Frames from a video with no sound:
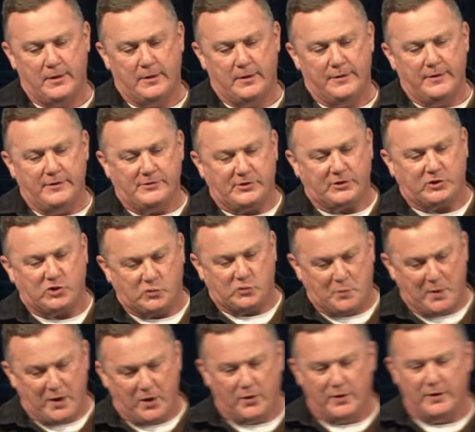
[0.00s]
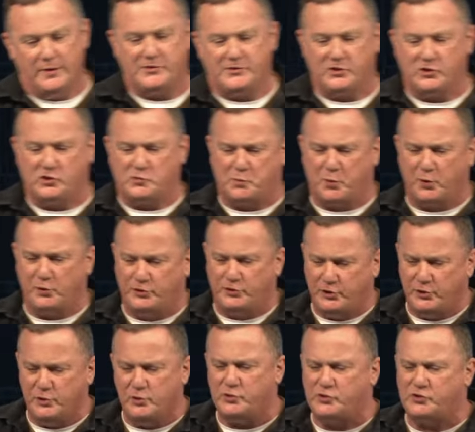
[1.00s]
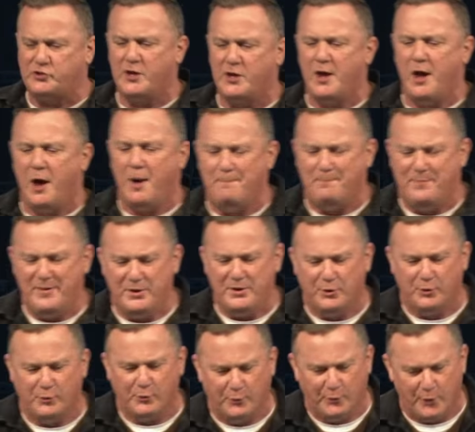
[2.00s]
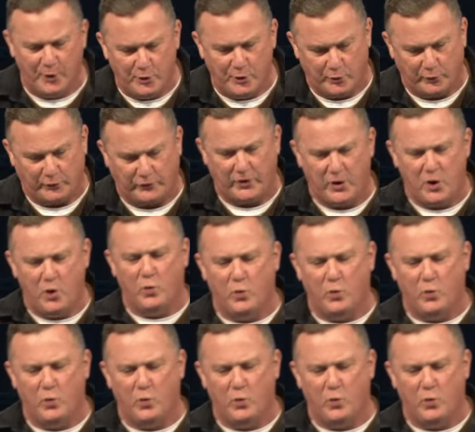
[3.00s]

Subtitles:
These experiences produce a bitter root,